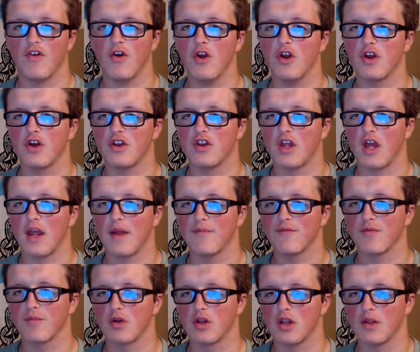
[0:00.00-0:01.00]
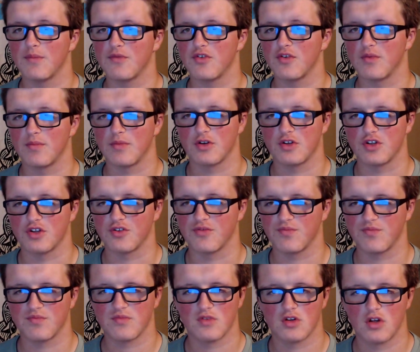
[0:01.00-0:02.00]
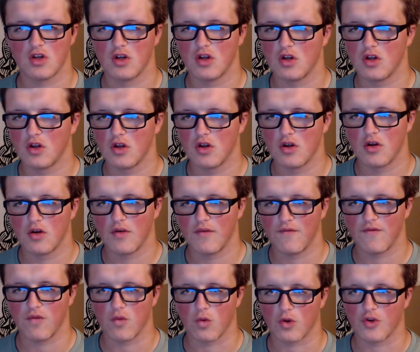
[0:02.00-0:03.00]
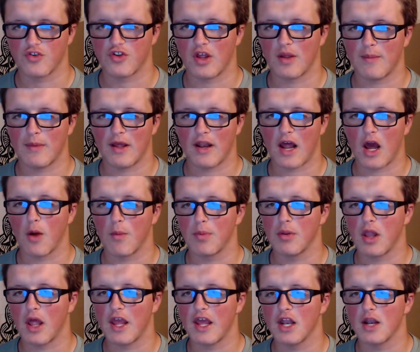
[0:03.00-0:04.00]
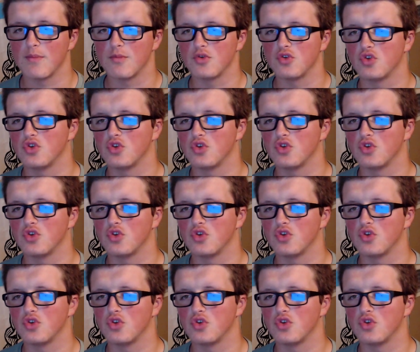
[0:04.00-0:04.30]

good game from Clemson, but just Florida State, man, outplaying them.